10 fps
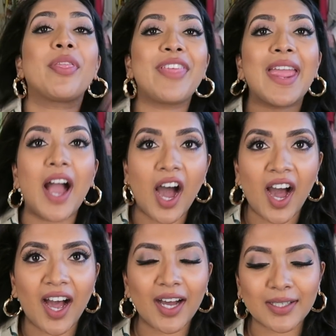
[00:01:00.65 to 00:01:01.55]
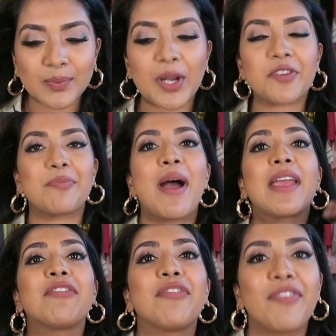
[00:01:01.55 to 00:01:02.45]
They are one of
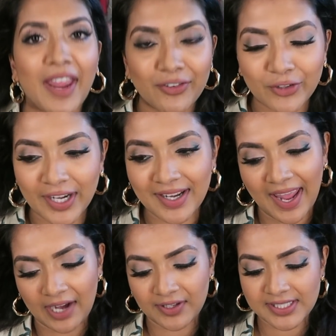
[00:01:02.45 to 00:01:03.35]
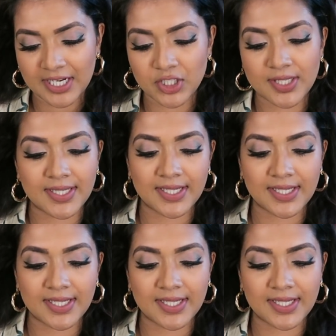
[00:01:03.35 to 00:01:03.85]
my favorite hair extensions